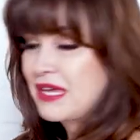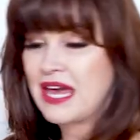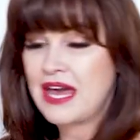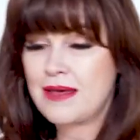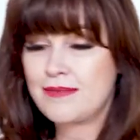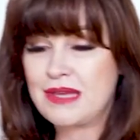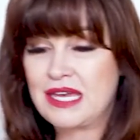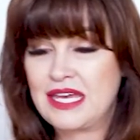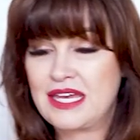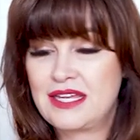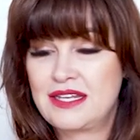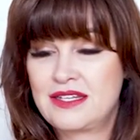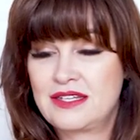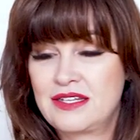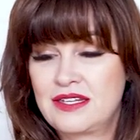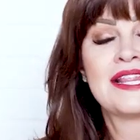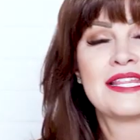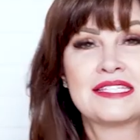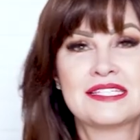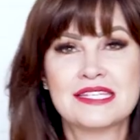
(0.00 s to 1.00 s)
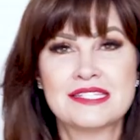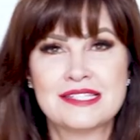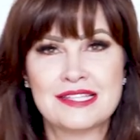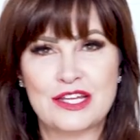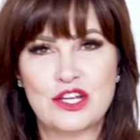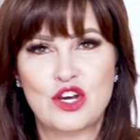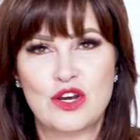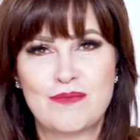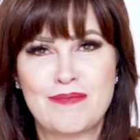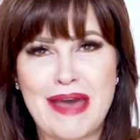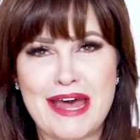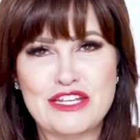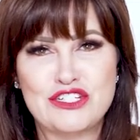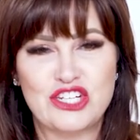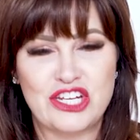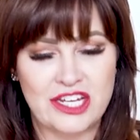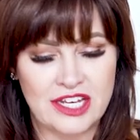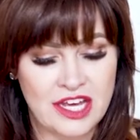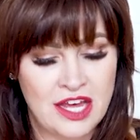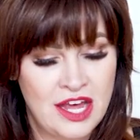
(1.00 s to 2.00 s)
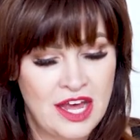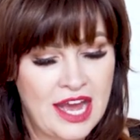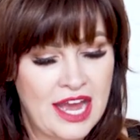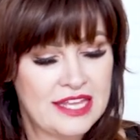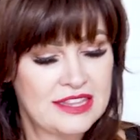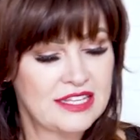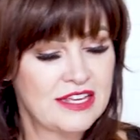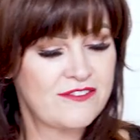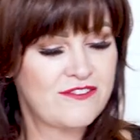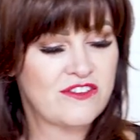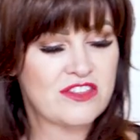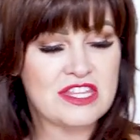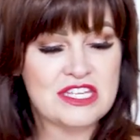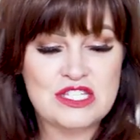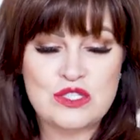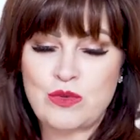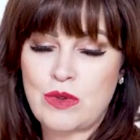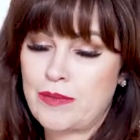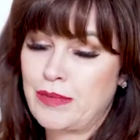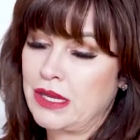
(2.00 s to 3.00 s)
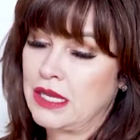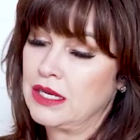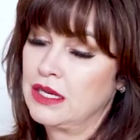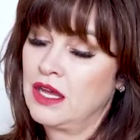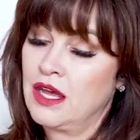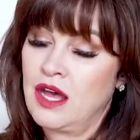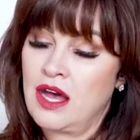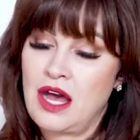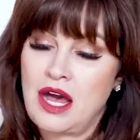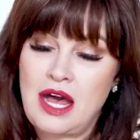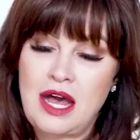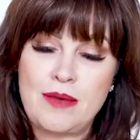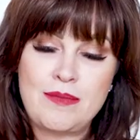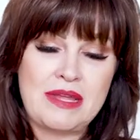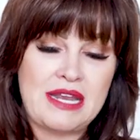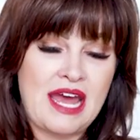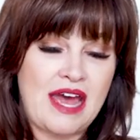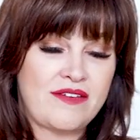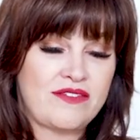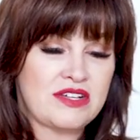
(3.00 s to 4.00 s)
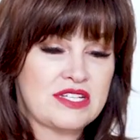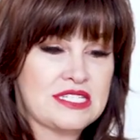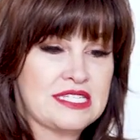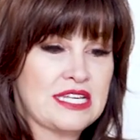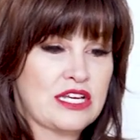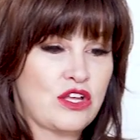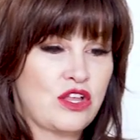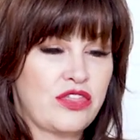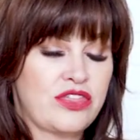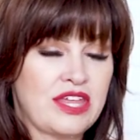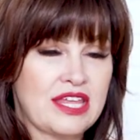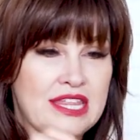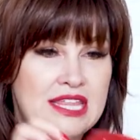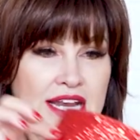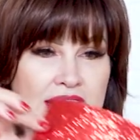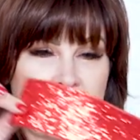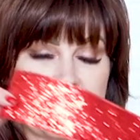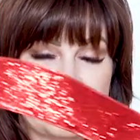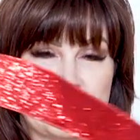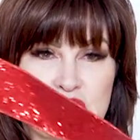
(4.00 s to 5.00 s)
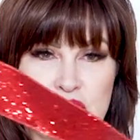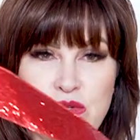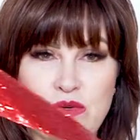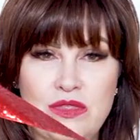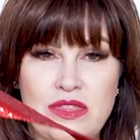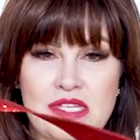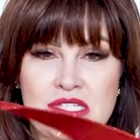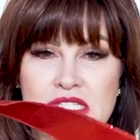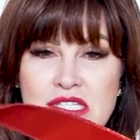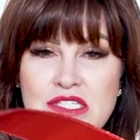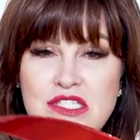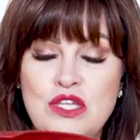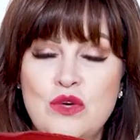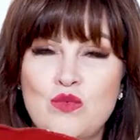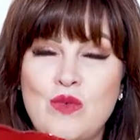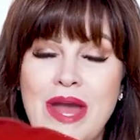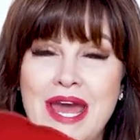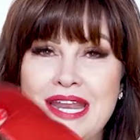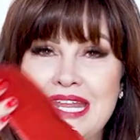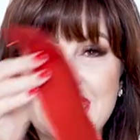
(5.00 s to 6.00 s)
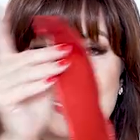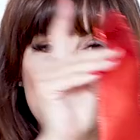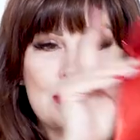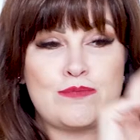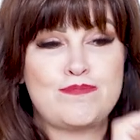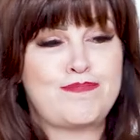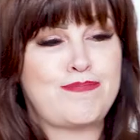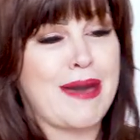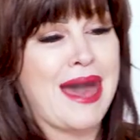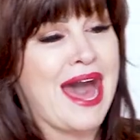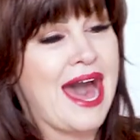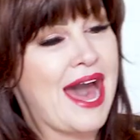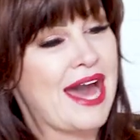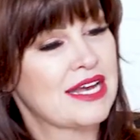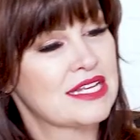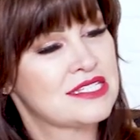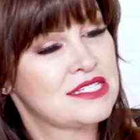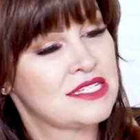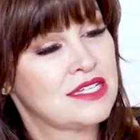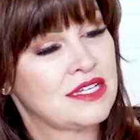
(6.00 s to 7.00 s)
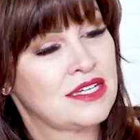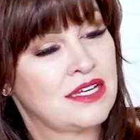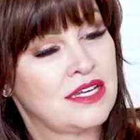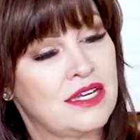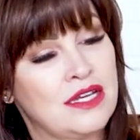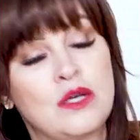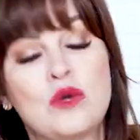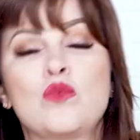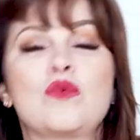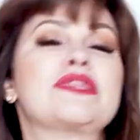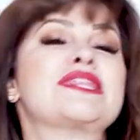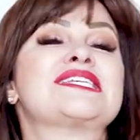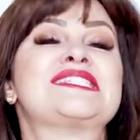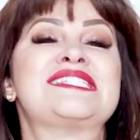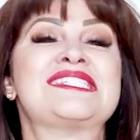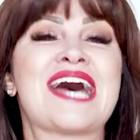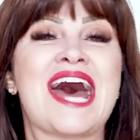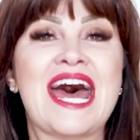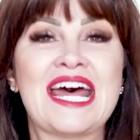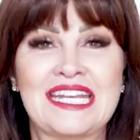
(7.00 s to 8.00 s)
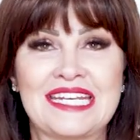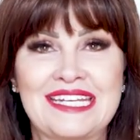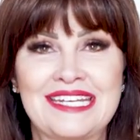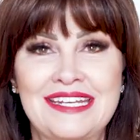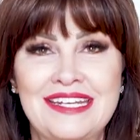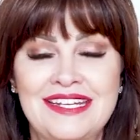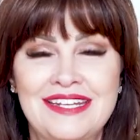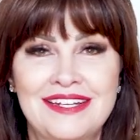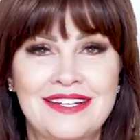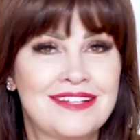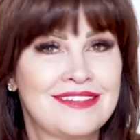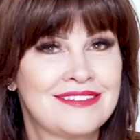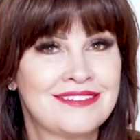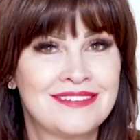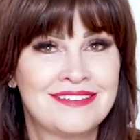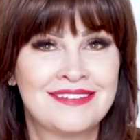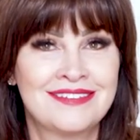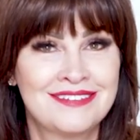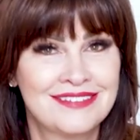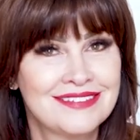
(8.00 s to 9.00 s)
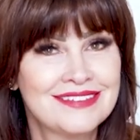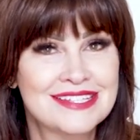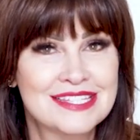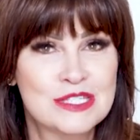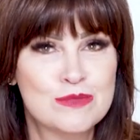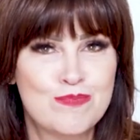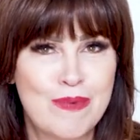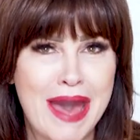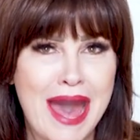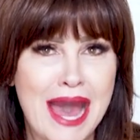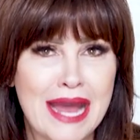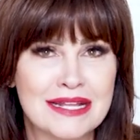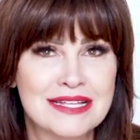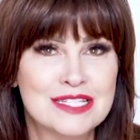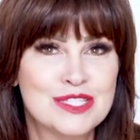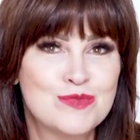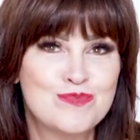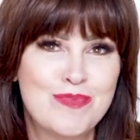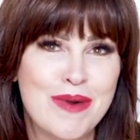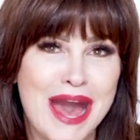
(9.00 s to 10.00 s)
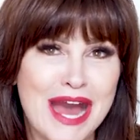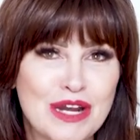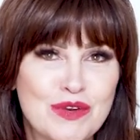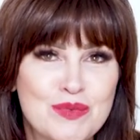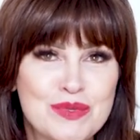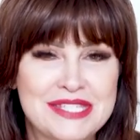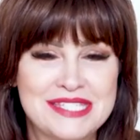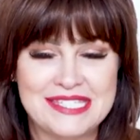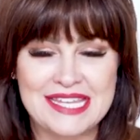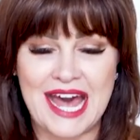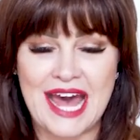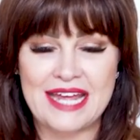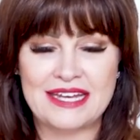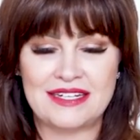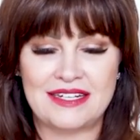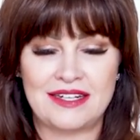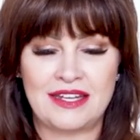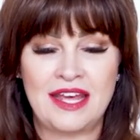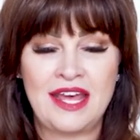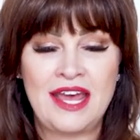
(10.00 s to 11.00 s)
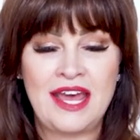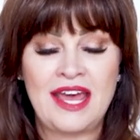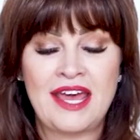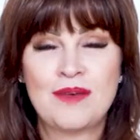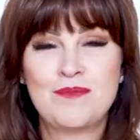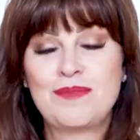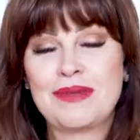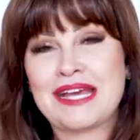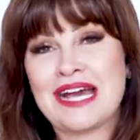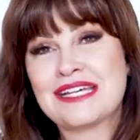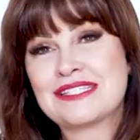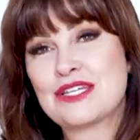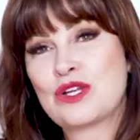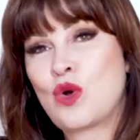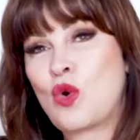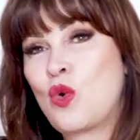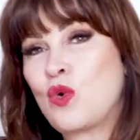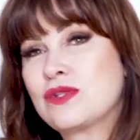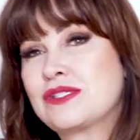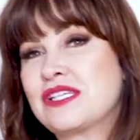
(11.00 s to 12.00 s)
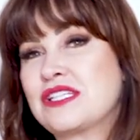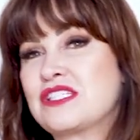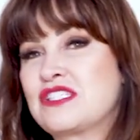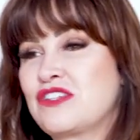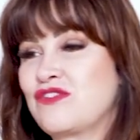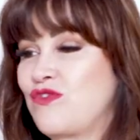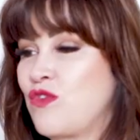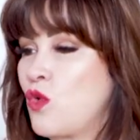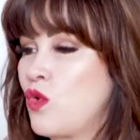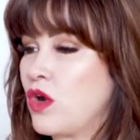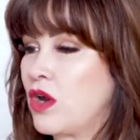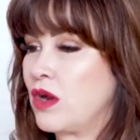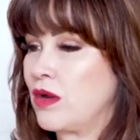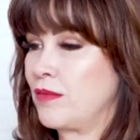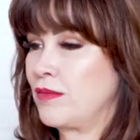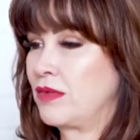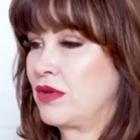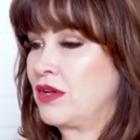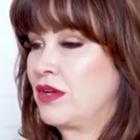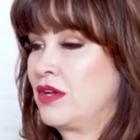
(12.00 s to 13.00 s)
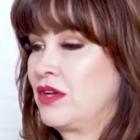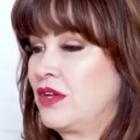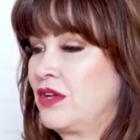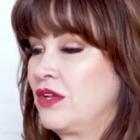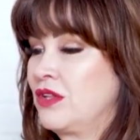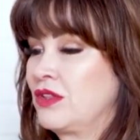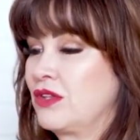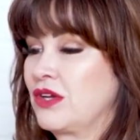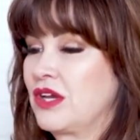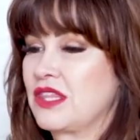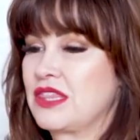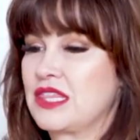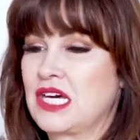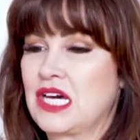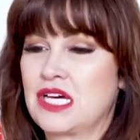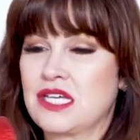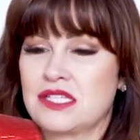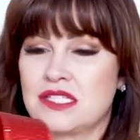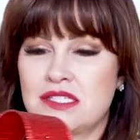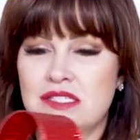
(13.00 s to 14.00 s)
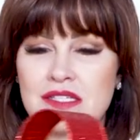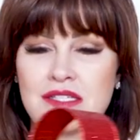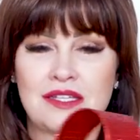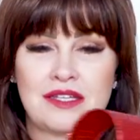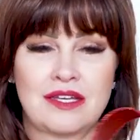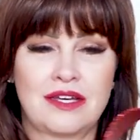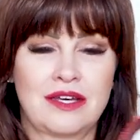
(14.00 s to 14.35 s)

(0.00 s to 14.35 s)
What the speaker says: coming. This is glitter magic. I live for this ribbon. In every single thing that I do, this is the red. It's backed with a satin. It's backed with satin because it holds its form. Look at this.